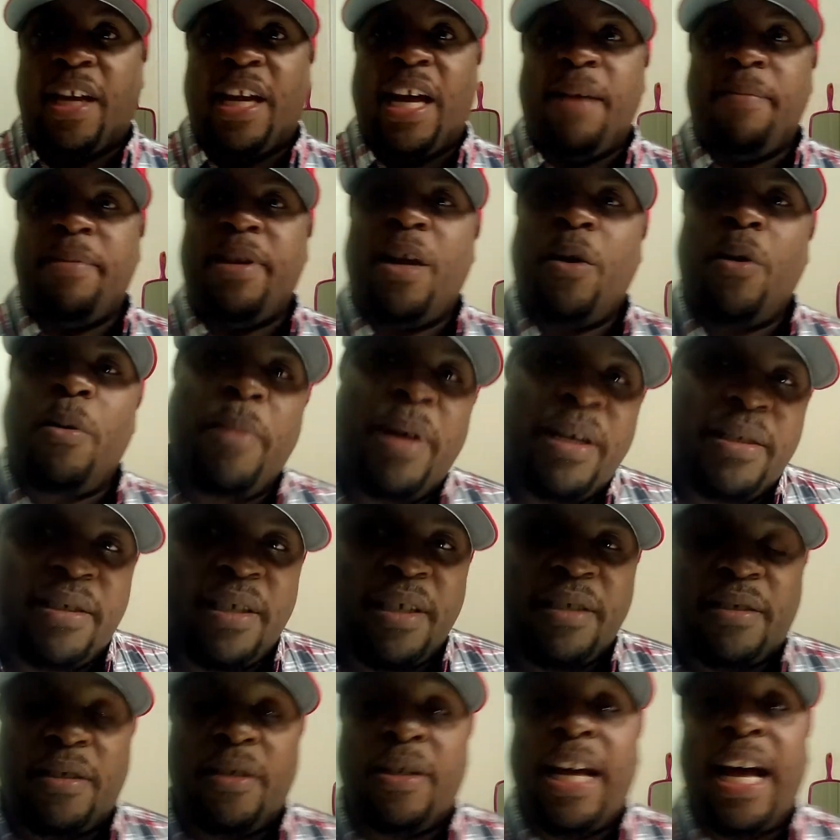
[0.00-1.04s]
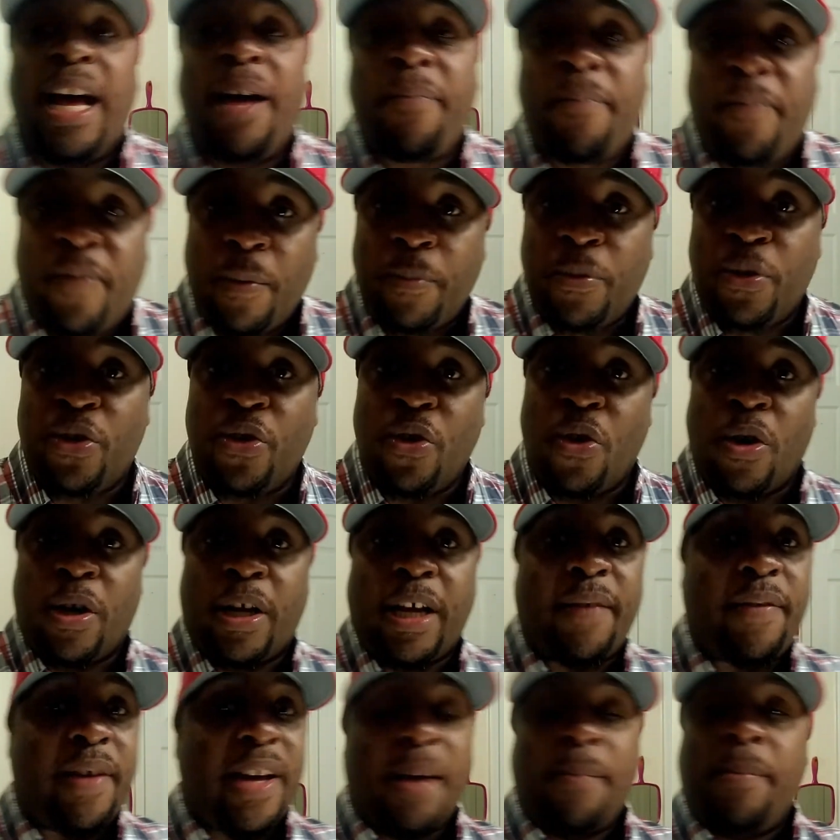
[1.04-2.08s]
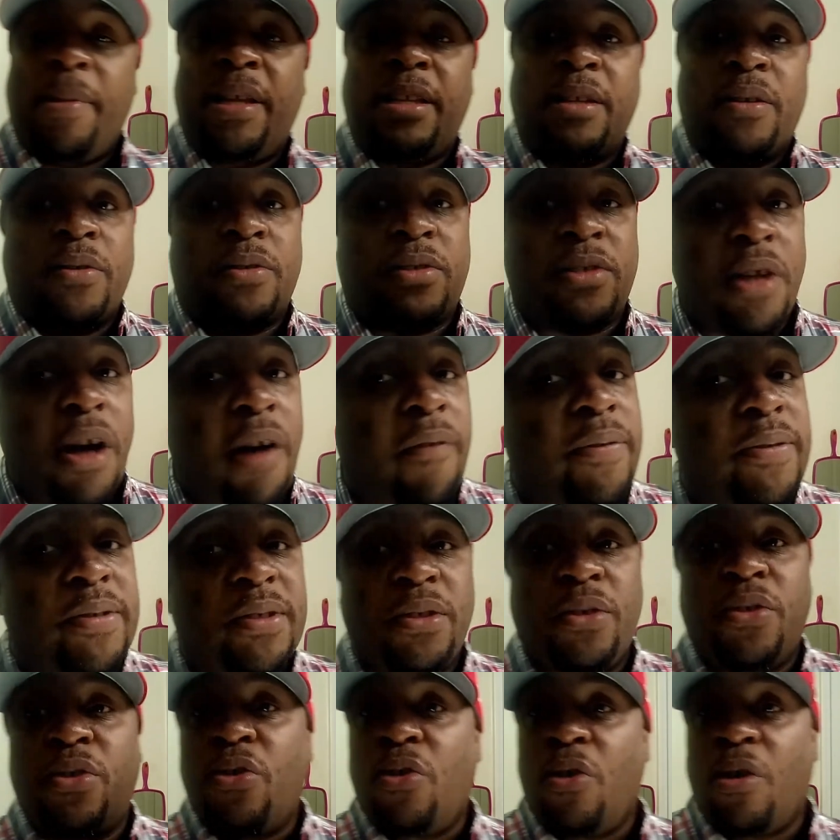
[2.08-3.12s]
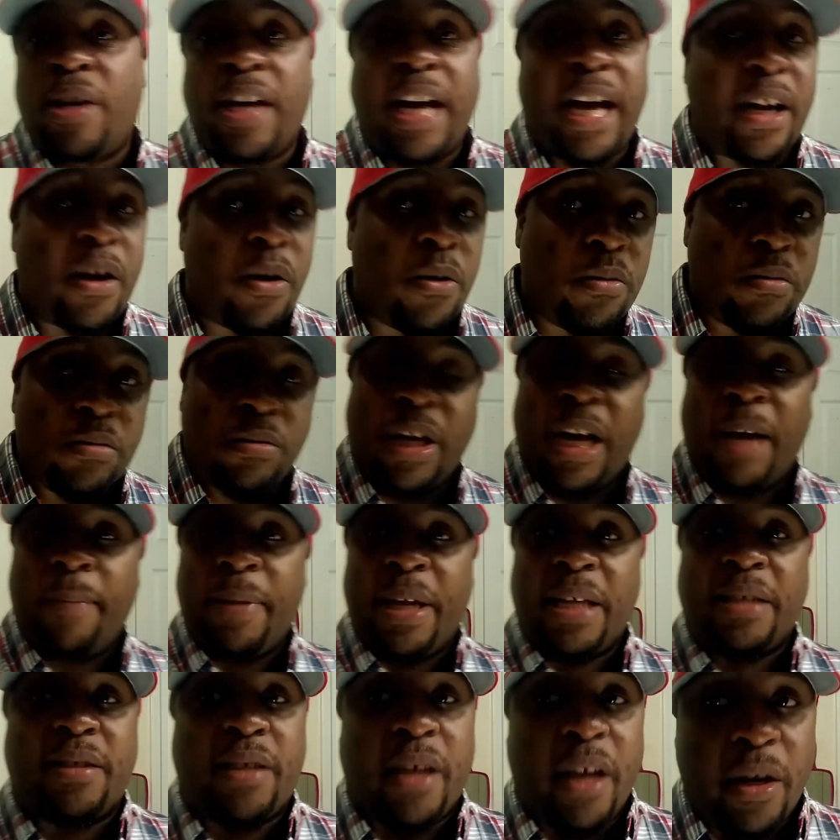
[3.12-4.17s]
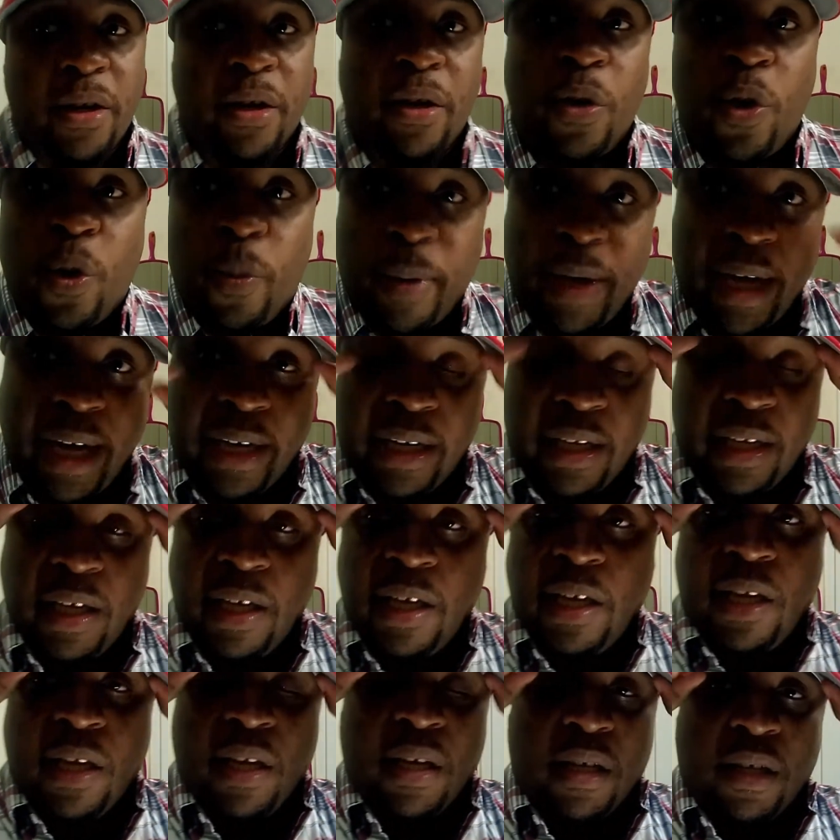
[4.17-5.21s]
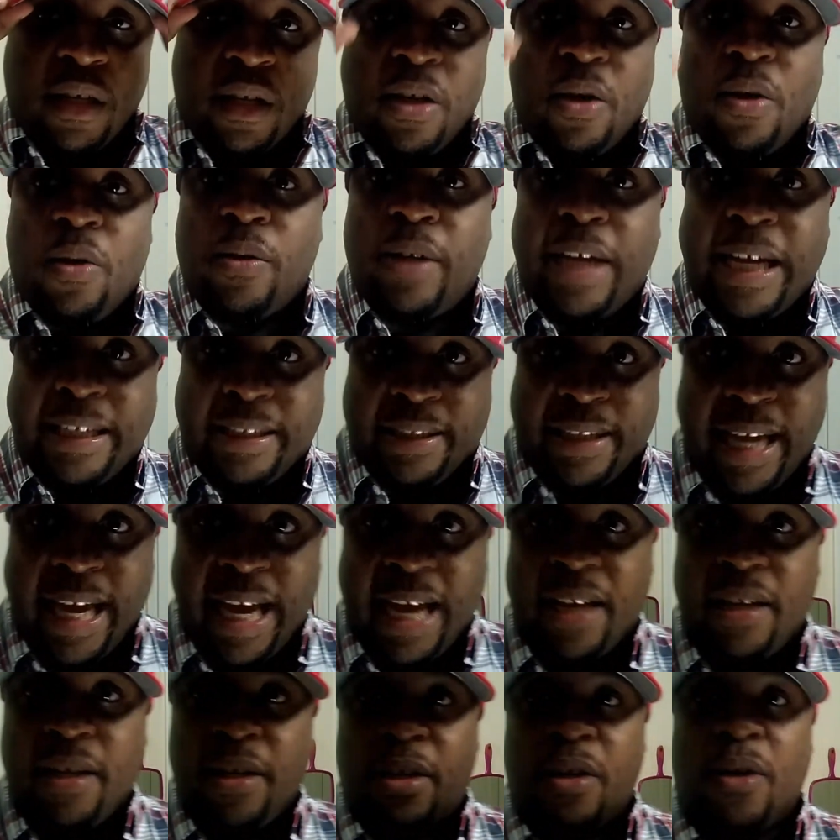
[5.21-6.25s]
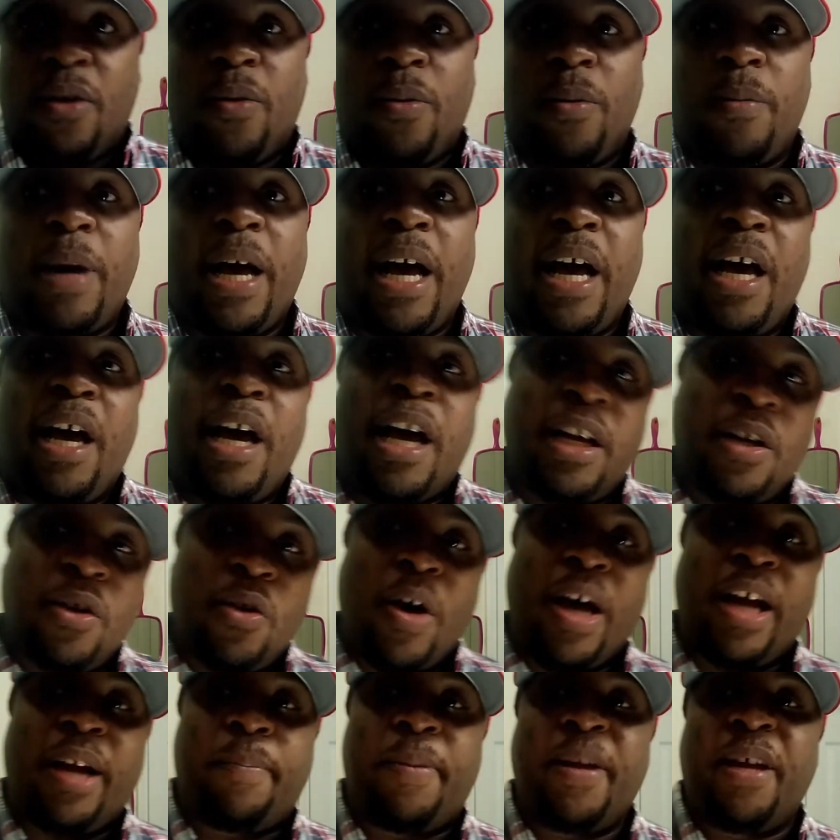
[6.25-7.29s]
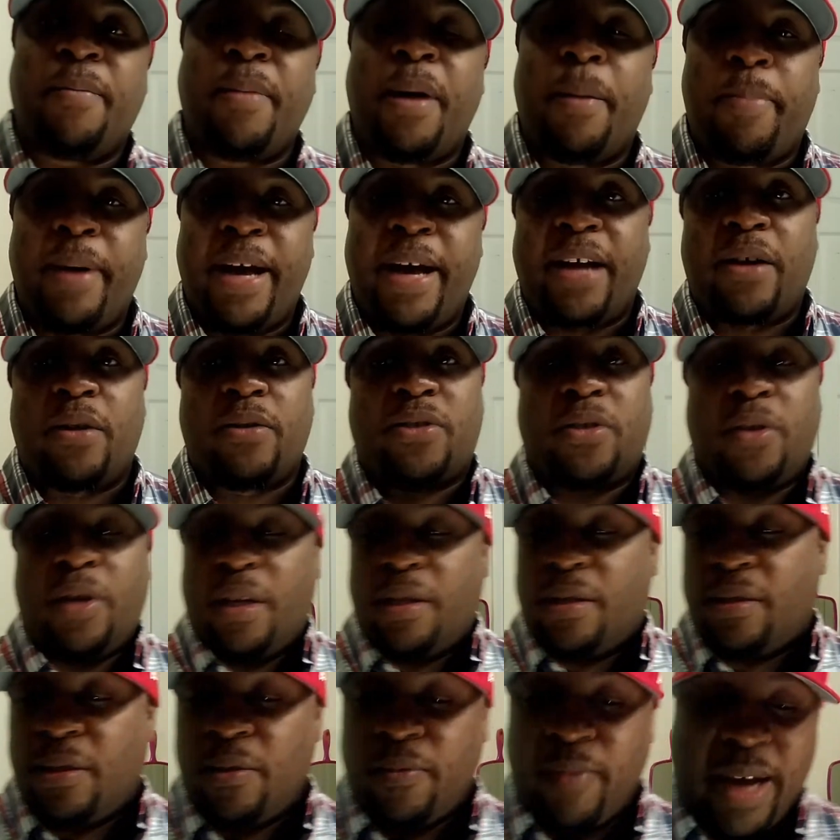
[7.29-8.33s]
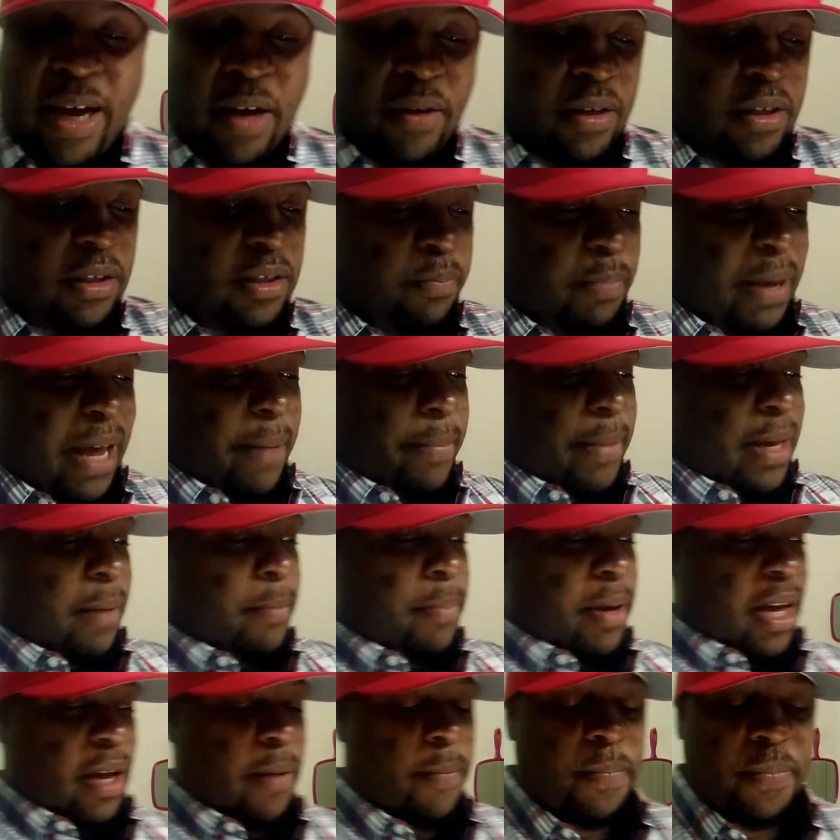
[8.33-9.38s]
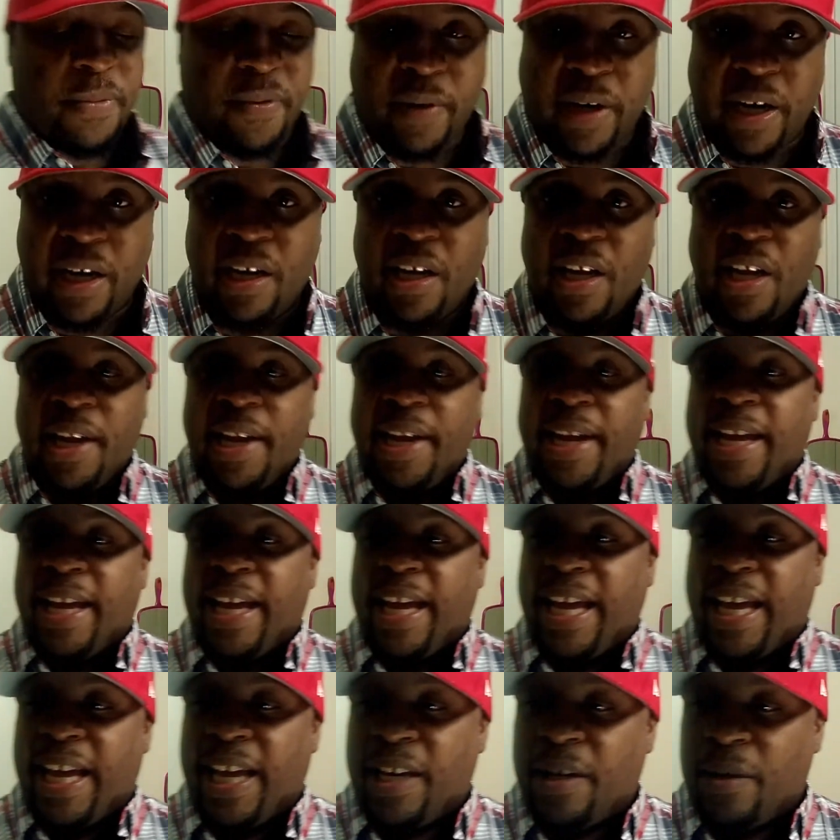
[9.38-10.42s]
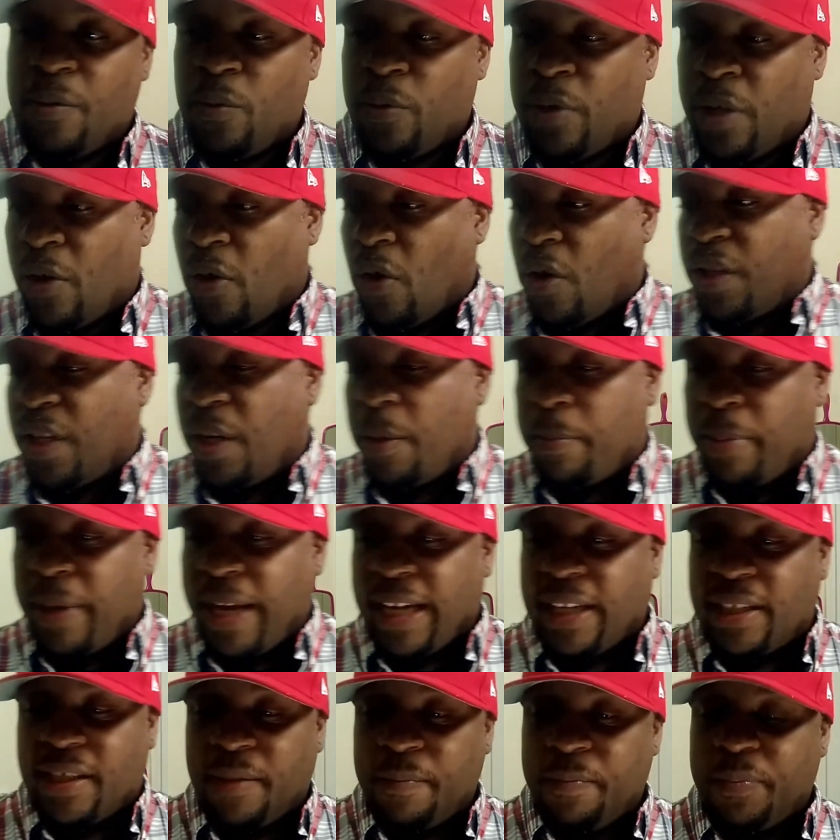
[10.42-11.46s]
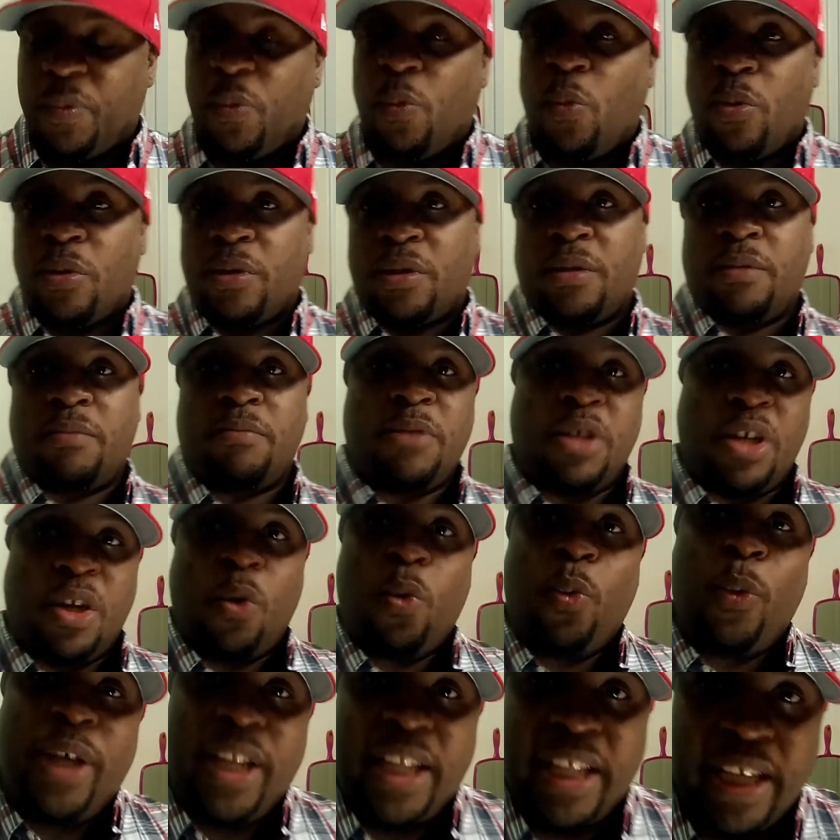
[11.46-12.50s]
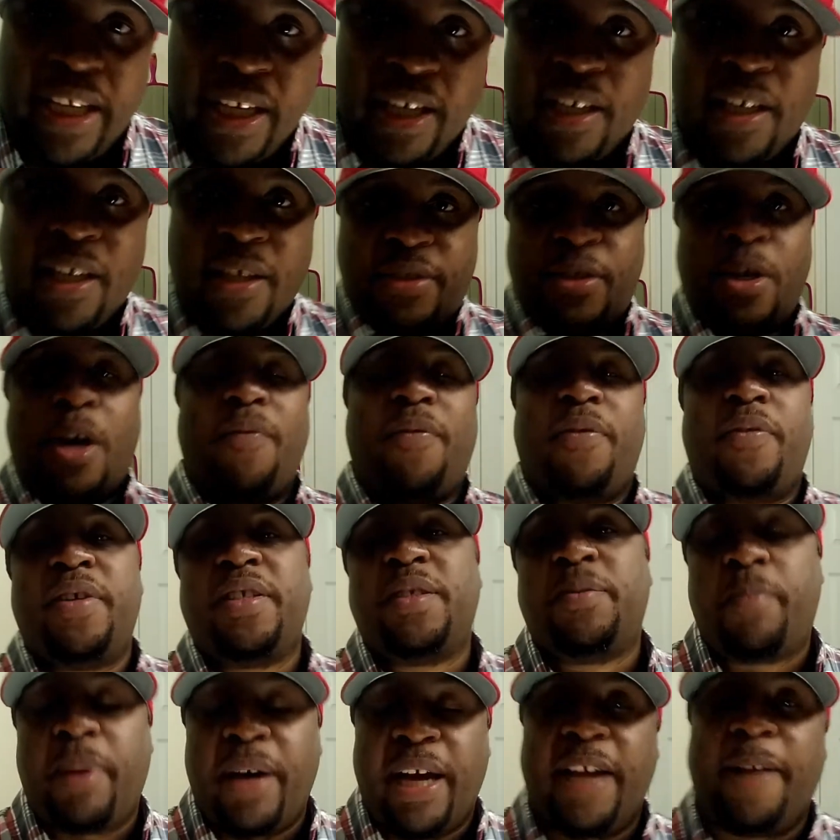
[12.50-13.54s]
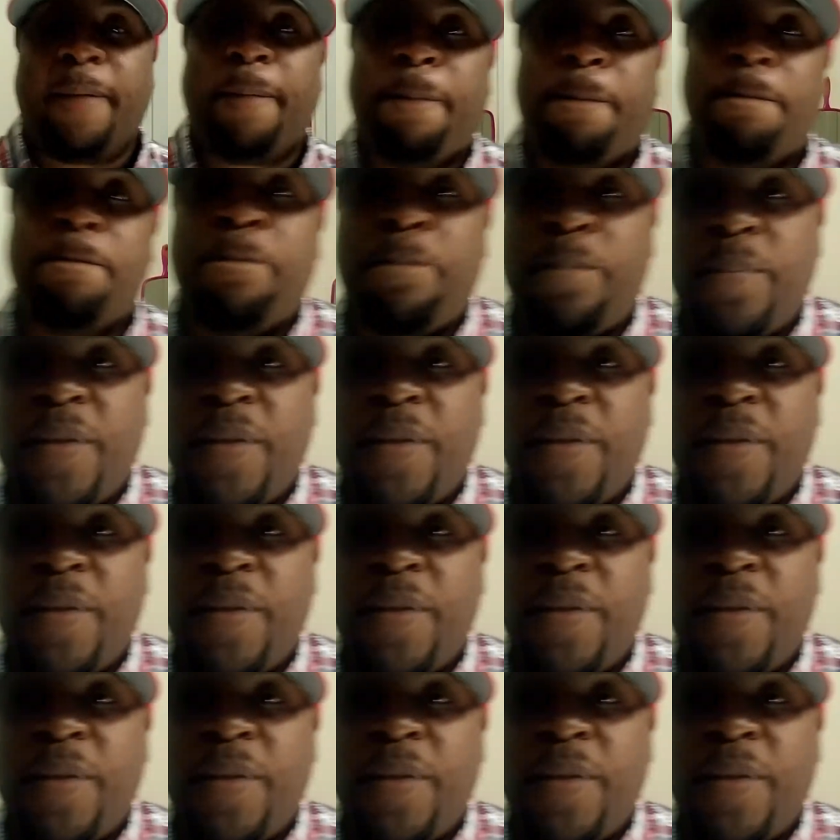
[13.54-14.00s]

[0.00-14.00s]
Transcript: And I'm there with my sister. Now I'm from New York. I've had my little scuffles in New York. I'm not scared of nobody, you know, like that. You know, I know how to pick my battles. So they surround us, bam, bam, bam, right? And they're on their bikes. You know, Willie gets off of his bike,